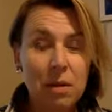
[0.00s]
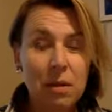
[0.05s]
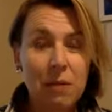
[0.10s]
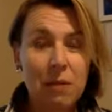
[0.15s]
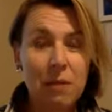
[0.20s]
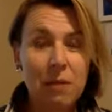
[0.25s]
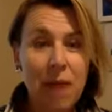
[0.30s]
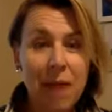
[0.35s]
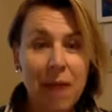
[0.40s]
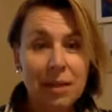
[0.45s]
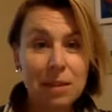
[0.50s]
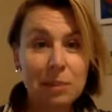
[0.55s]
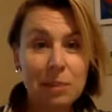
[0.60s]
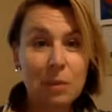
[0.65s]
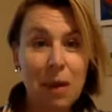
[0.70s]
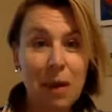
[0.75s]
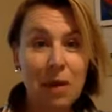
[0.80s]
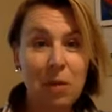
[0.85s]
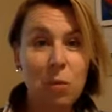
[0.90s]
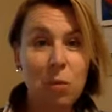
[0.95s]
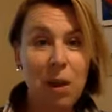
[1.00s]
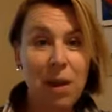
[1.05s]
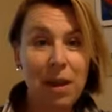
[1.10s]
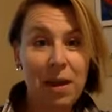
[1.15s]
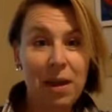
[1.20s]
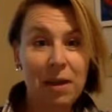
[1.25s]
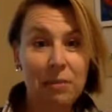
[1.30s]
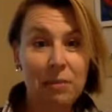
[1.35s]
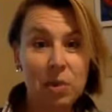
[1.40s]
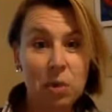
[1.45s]
that's my
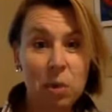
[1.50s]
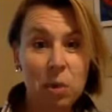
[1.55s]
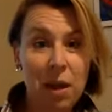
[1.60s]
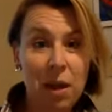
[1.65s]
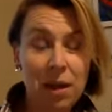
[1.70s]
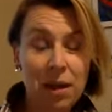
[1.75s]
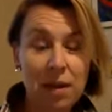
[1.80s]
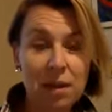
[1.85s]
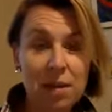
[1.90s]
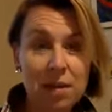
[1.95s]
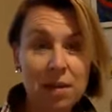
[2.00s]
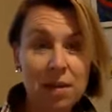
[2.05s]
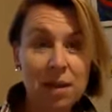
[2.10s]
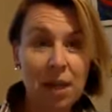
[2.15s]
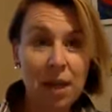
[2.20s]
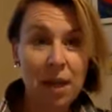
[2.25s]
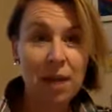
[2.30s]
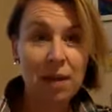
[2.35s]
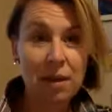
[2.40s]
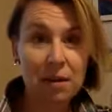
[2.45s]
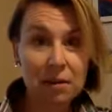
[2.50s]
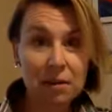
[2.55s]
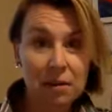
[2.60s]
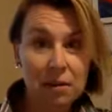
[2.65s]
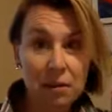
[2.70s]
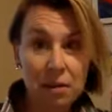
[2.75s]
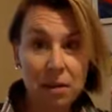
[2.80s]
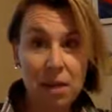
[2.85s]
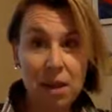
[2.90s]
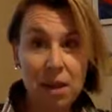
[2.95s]
way of trying to take
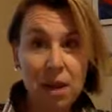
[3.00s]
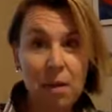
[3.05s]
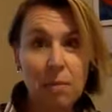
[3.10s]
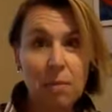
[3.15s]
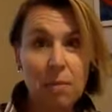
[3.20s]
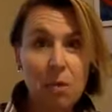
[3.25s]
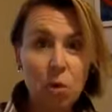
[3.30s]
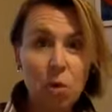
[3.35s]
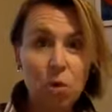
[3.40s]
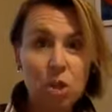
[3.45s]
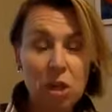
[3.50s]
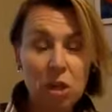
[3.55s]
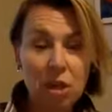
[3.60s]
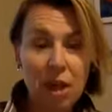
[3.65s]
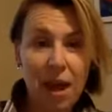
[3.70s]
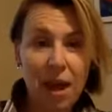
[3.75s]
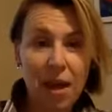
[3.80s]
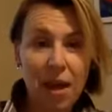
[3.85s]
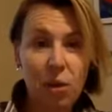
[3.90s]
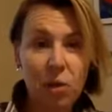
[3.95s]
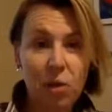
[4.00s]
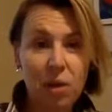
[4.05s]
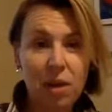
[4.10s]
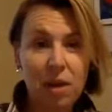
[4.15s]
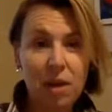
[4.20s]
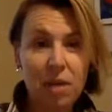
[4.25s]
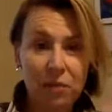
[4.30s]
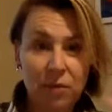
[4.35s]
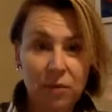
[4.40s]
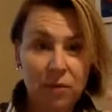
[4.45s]
the emotion out.
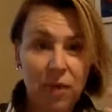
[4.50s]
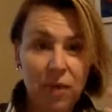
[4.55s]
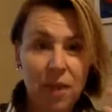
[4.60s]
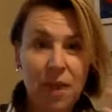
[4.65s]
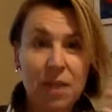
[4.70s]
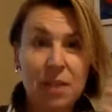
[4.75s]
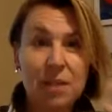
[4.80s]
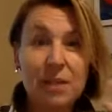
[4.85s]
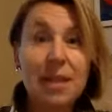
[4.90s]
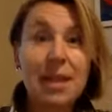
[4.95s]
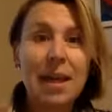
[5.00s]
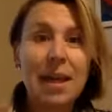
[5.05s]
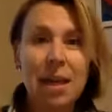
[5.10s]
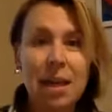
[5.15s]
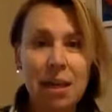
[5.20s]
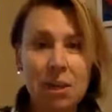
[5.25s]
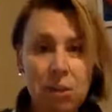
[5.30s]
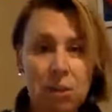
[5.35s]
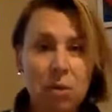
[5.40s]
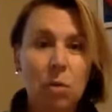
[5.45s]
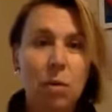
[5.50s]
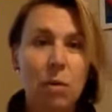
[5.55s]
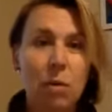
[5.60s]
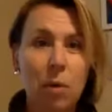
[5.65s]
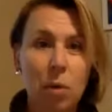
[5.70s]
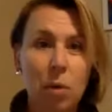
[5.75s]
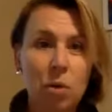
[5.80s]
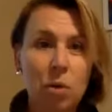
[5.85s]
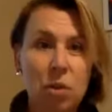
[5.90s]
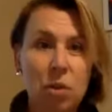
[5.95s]
If it's getting too
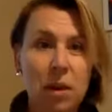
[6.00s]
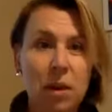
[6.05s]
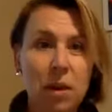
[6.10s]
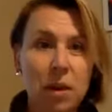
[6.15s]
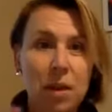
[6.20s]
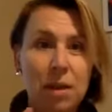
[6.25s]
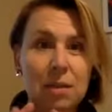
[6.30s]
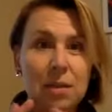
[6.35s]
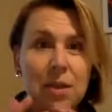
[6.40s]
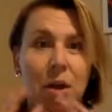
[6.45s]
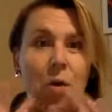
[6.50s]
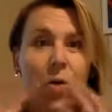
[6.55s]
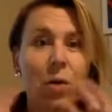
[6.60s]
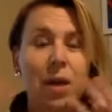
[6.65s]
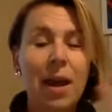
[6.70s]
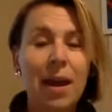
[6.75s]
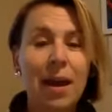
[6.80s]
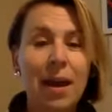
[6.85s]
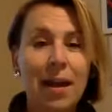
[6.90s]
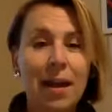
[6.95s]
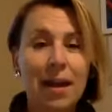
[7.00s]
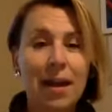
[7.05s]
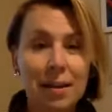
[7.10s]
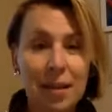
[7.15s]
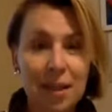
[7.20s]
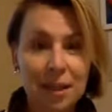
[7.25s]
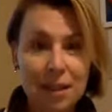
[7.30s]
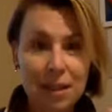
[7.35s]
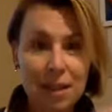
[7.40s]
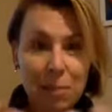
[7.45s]
emotional, is okay,
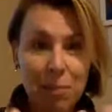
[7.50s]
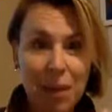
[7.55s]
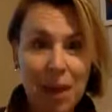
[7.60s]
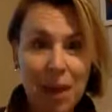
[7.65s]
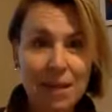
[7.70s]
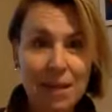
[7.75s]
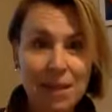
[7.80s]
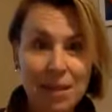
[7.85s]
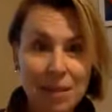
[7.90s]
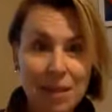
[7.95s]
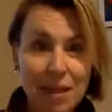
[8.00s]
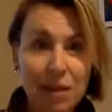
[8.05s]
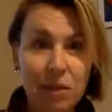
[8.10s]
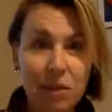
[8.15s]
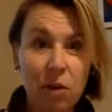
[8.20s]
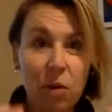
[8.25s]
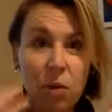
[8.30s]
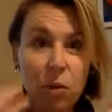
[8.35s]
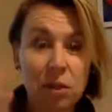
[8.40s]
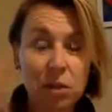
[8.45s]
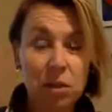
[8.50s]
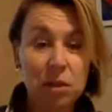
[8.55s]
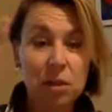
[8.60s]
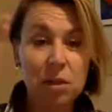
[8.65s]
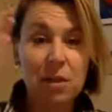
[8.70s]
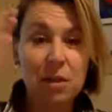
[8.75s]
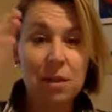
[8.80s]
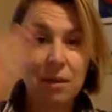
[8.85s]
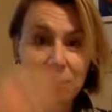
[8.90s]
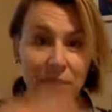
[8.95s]
let's get back to center, which
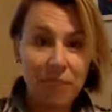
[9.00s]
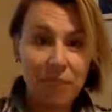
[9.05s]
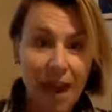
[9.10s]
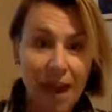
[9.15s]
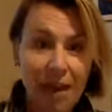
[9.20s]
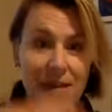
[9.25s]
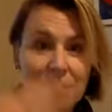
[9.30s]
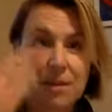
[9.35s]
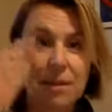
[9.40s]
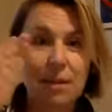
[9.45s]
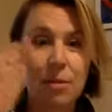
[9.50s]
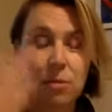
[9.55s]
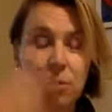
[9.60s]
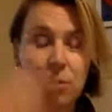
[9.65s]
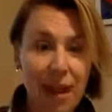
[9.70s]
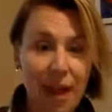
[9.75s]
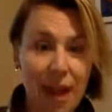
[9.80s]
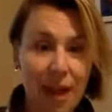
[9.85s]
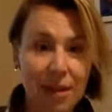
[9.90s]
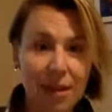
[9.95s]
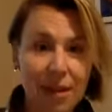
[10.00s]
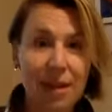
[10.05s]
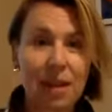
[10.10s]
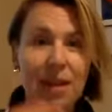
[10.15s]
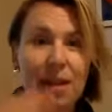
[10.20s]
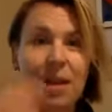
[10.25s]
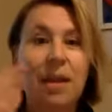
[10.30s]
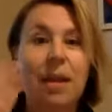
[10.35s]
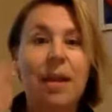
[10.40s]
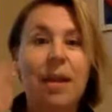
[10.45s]
is the facts, the
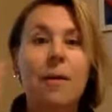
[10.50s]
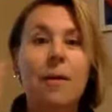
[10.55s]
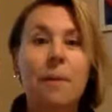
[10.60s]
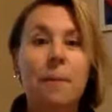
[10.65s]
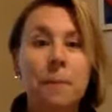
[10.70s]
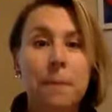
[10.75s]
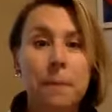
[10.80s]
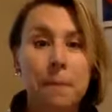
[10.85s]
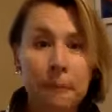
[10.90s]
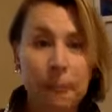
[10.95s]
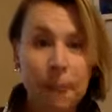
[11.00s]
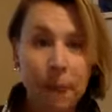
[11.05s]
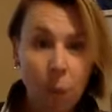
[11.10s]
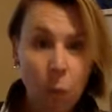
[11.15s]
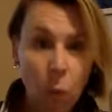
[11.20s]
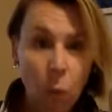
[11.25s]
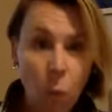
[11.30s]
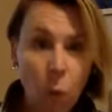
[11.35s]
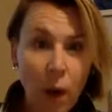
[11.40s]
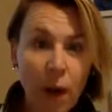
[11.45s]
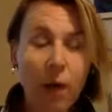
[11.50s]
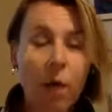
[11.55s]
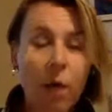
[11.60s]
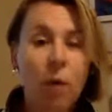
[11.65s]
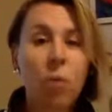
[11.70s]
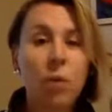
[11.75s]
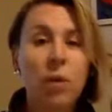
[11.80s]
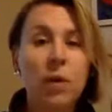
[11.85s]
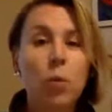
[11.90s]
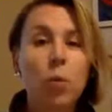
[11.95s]
reality. Where
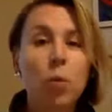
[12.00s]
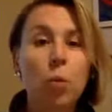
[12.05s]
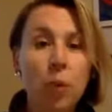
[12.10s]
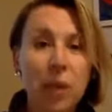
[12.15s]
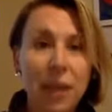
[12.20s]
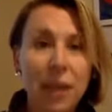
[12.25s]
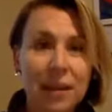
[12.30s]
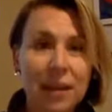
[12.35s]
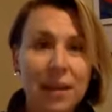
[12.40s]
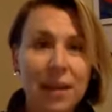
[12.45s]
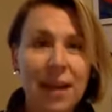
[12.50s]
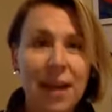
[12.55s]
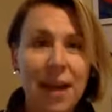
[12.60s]
are we really